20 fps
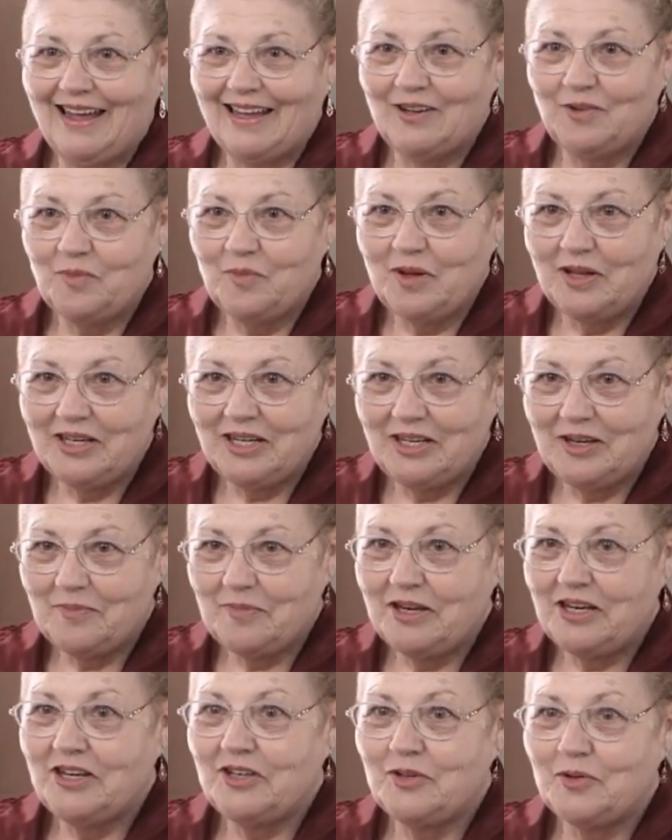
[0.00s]
I don't want
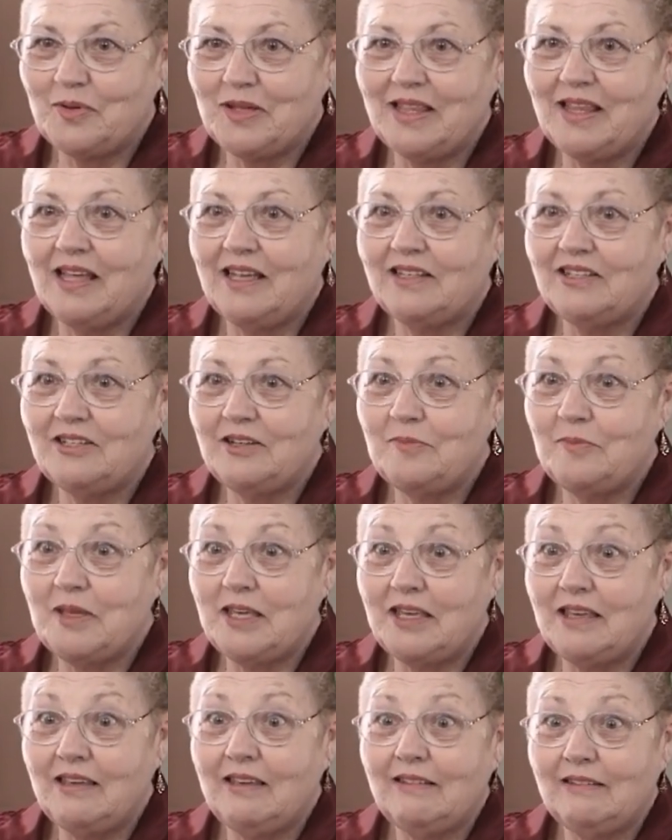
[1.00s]
anybody doing that to
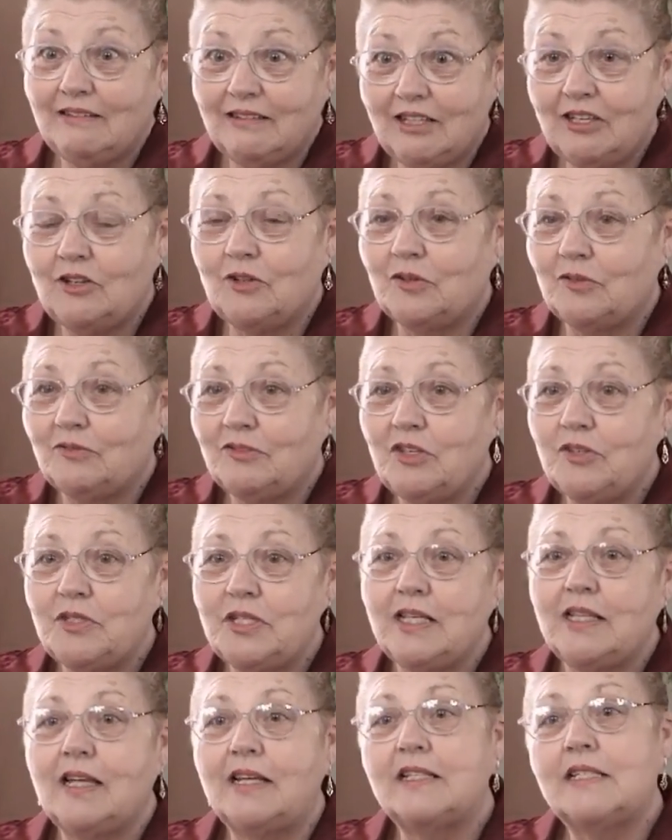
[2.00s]
me,
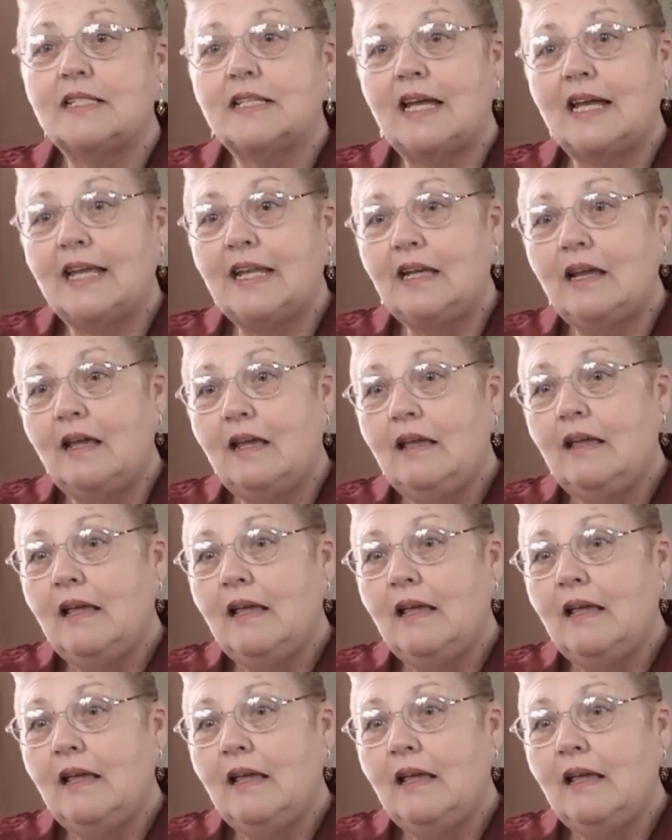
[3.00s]
using that sign.